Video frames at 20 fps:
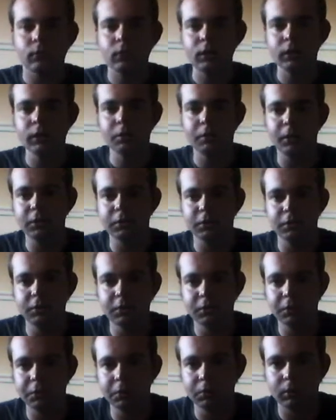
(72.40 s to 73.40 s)
imagine
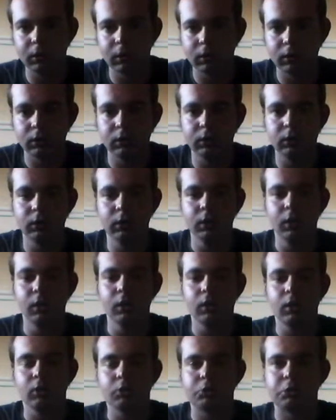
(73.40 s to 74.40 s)
you are
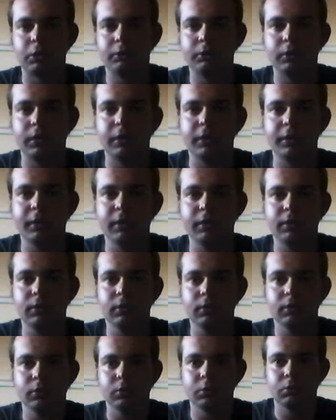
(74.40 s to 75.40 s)
travelling
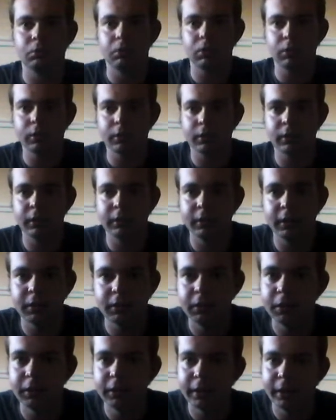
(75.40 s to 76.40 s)
in to work and
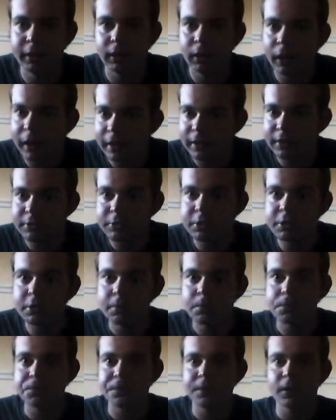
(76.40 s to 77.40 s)
then you get late,
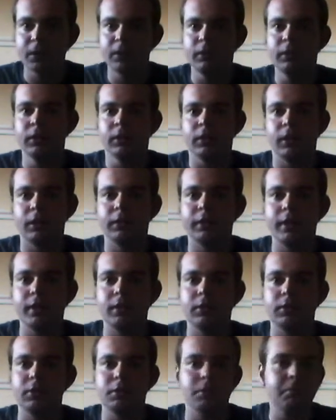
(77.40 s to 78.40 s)
and
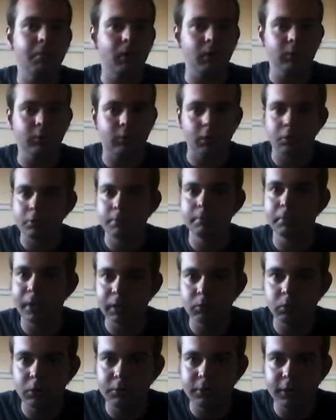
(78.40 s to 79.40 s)
then your boss goes
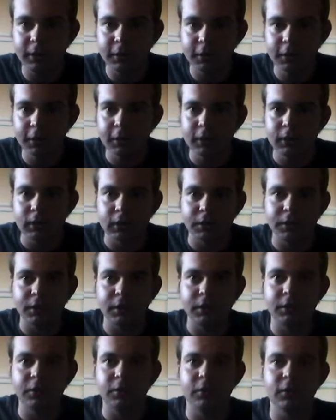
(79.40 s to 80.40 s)
mad with you and
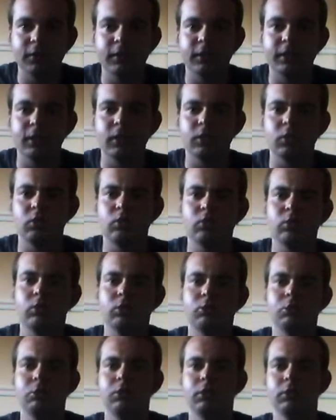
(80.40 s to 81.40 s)
then
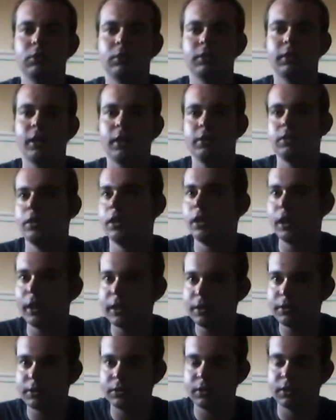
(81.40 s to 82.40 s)
says that you're
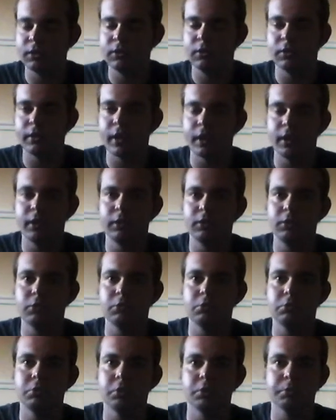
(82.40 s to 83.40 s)
late and saying
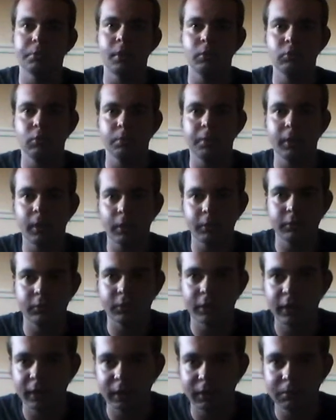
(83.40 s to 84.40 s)
you're supposed to be on
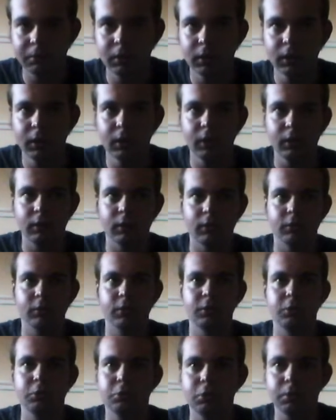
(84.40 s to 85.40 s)
time, like
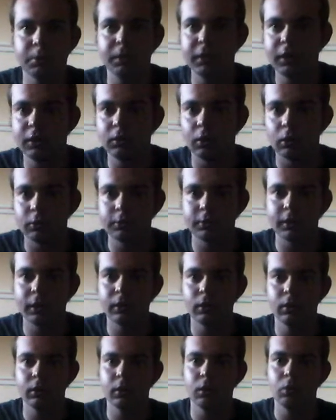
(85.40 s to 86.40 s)
saying you should have been in half an
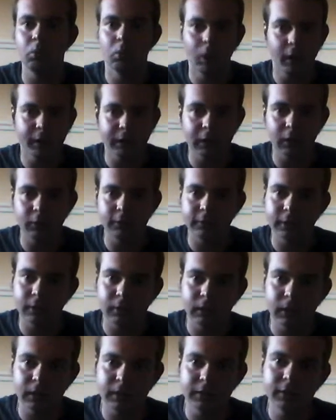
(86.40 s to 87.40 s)
hour ago, why are you half an
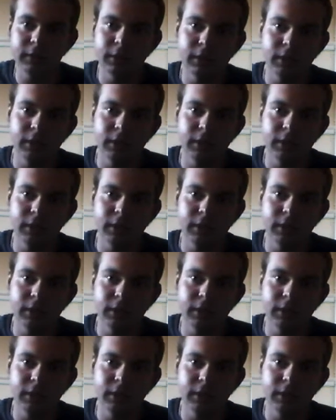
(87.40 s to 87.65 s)
hour late?